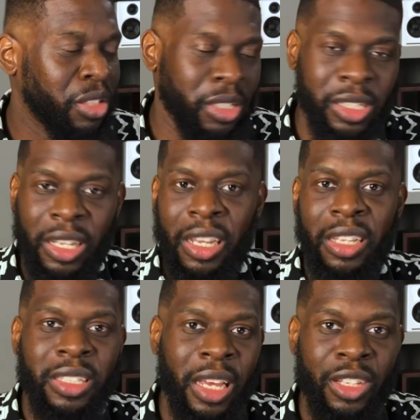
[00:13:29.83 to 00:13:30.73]
just as
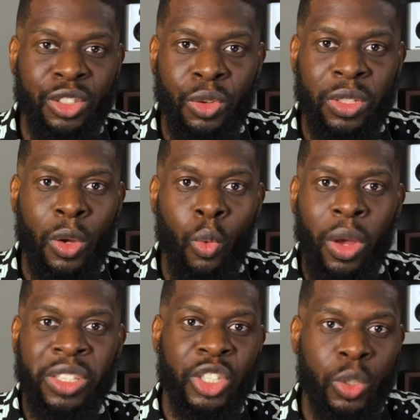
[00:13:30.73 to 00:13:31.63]
easy as using
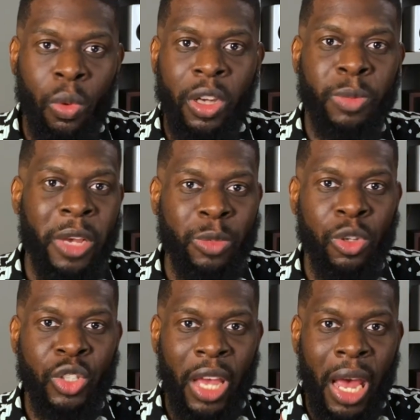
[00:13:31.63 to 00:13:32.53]
Wix and Squarespace
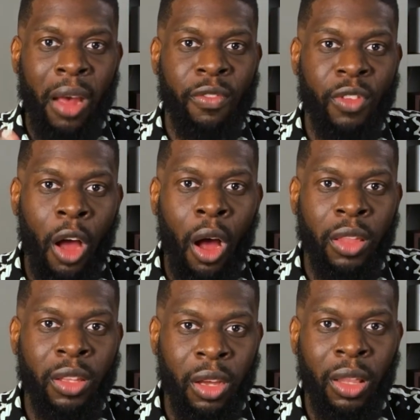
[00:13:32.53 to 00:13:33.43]
once you have all
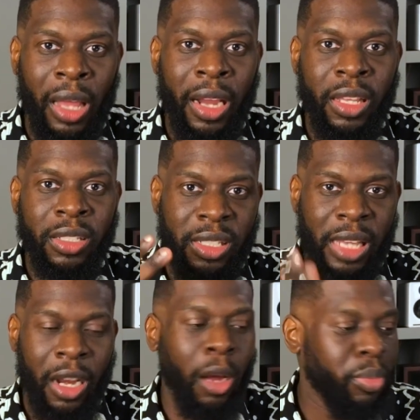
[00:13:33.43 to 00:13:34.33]
the unlinings
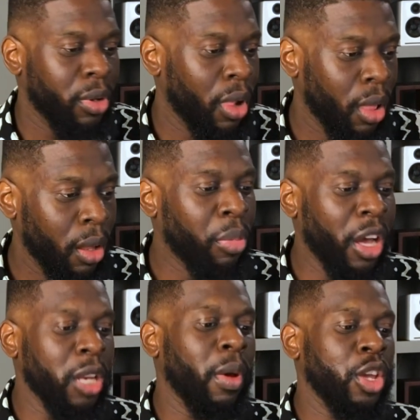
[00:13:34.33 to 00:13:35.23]
set up. But
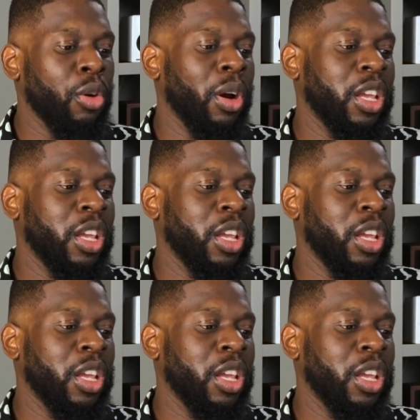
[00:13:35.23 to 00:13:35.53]
anyway, you are